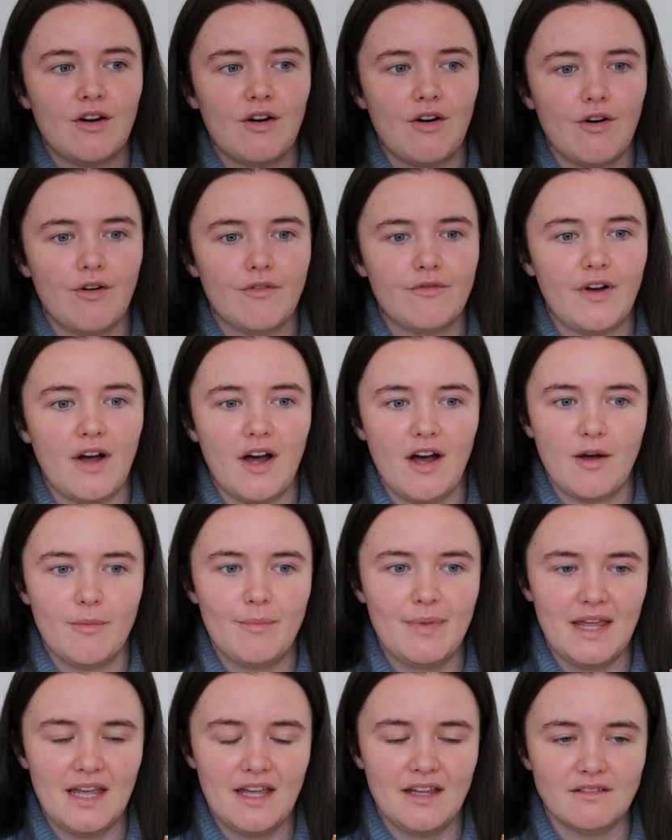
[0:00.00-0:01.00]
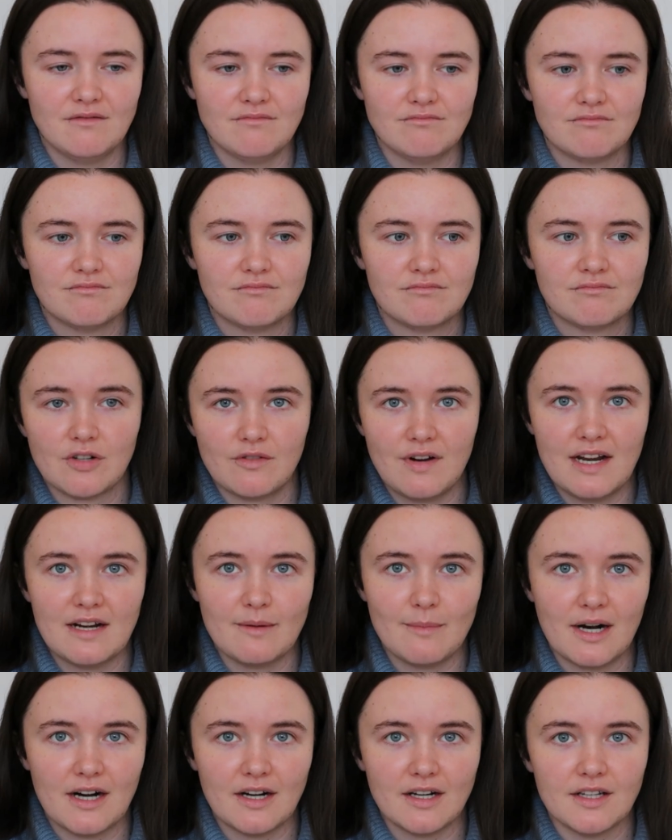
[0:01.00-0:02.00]
of her being
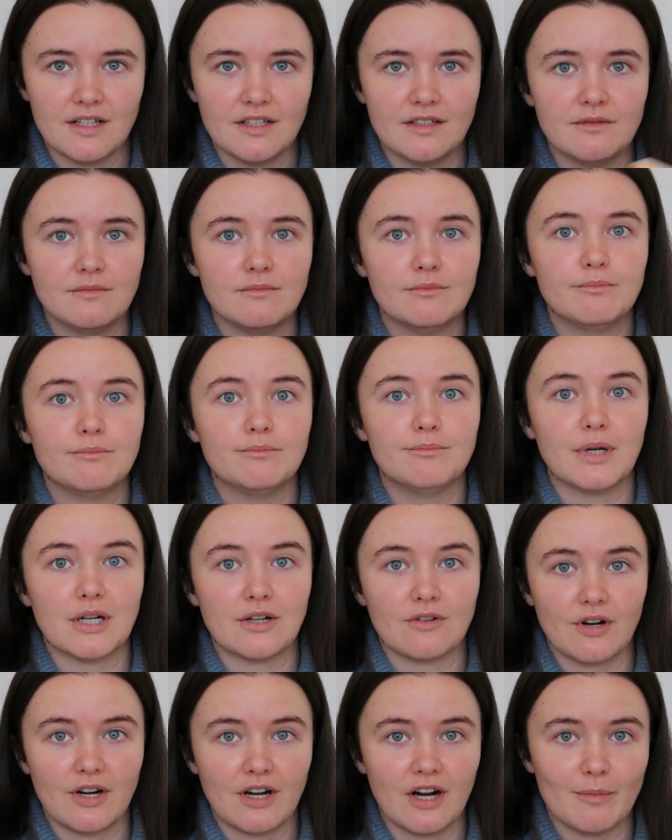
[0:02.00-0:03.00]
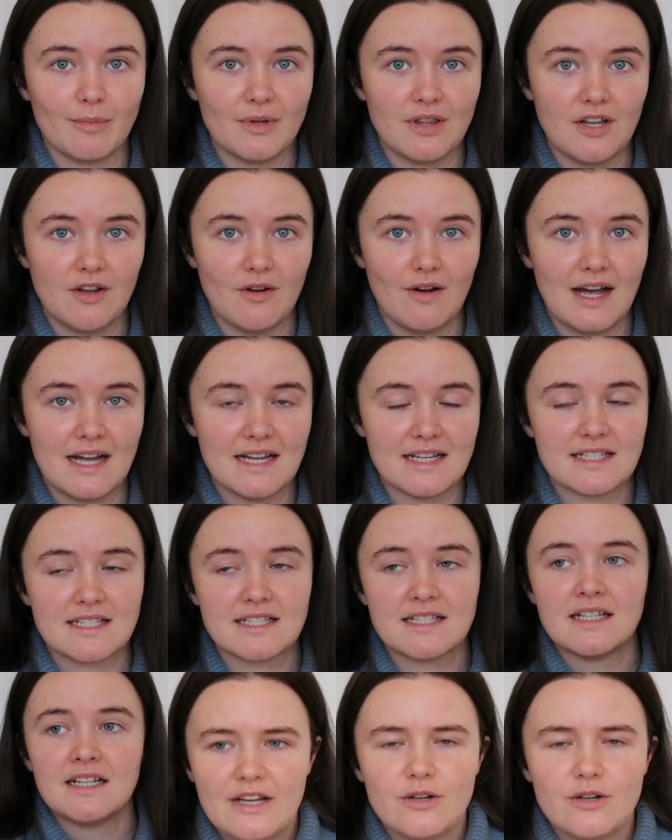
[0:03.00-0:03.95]
Korean American but growing up in the US.